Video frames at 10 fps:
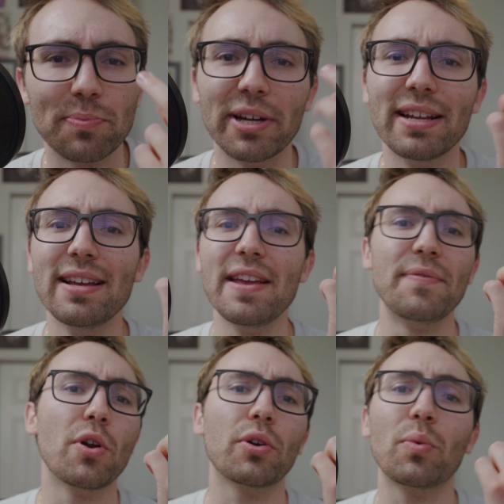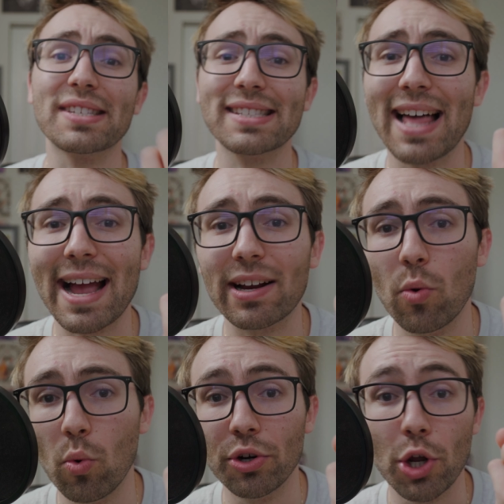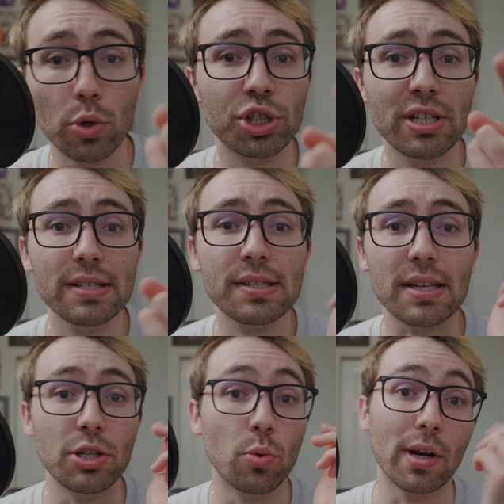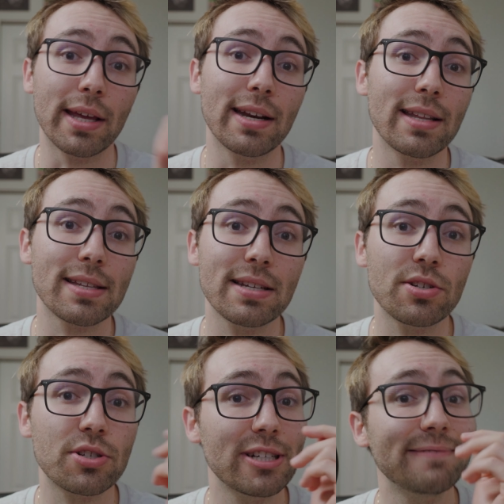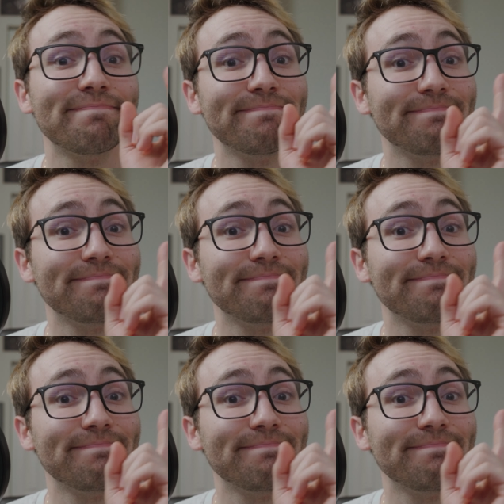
but if you don't know what Slack or Notion is and you want to get into this industry,